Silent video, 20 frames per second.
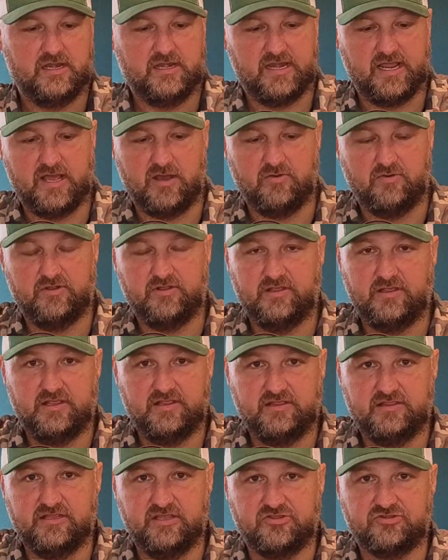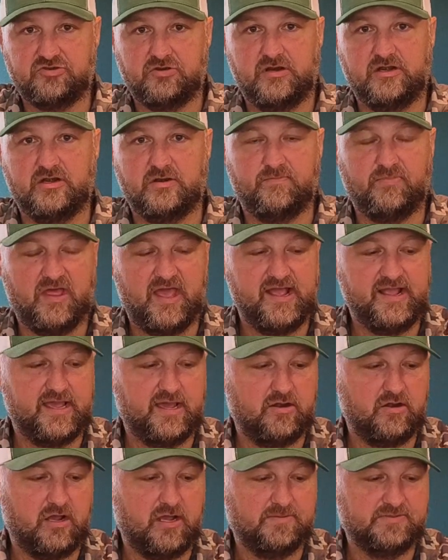Now, the 300
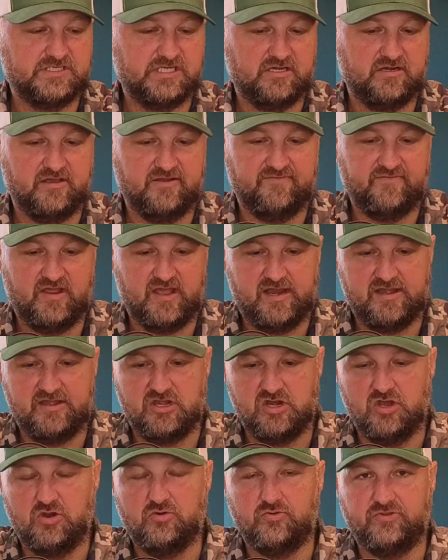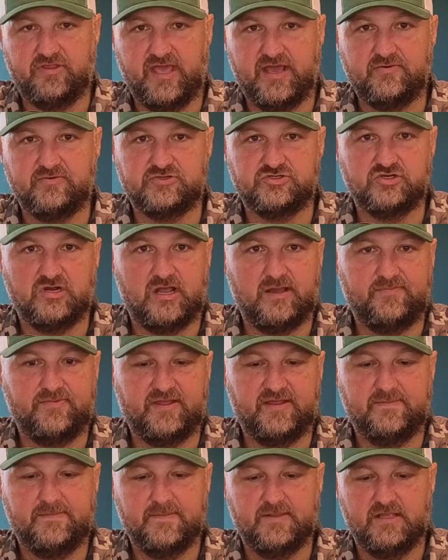blackout option of it, I know that would drop
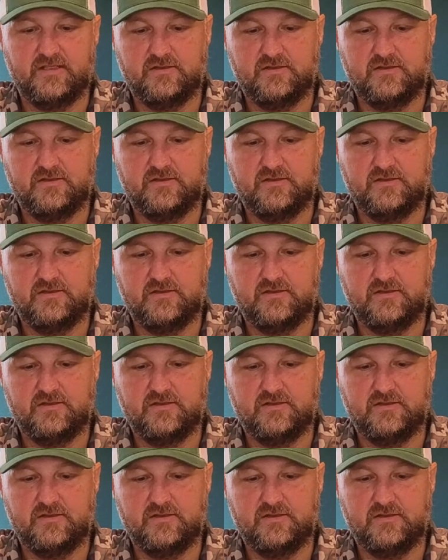it.